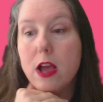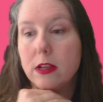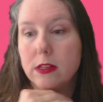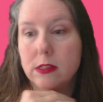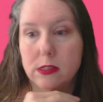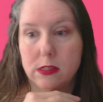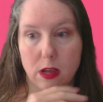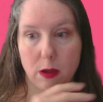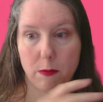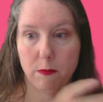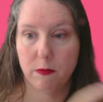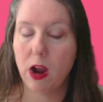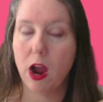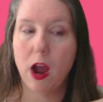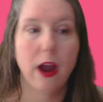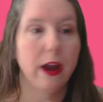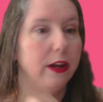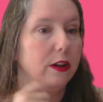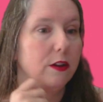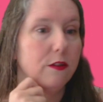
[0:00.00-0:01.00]
some
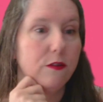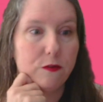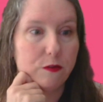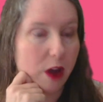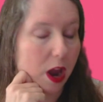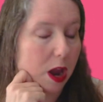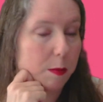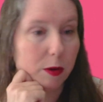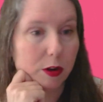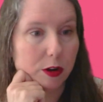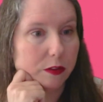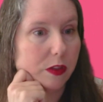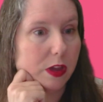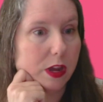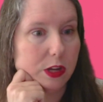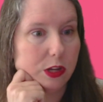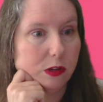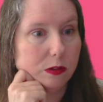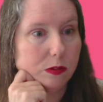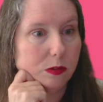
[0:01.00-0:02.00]
kind of fiber
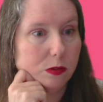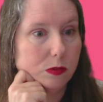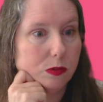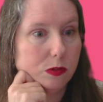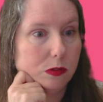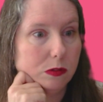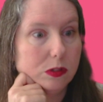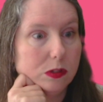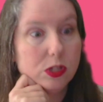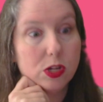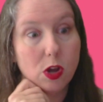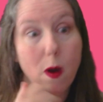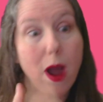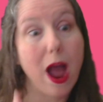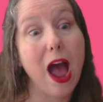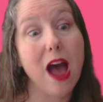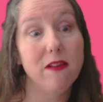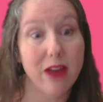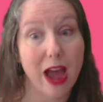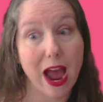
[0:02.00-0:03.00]
that you don't
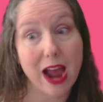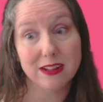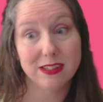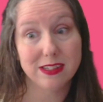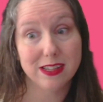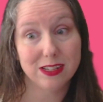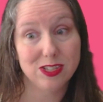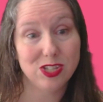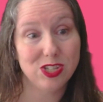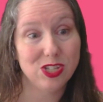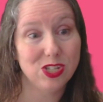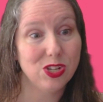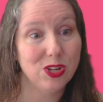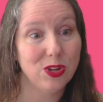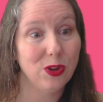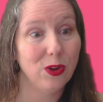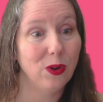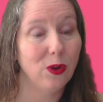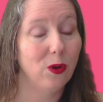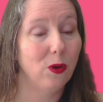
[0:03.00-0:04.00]
have access
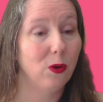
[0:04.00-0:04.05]
to,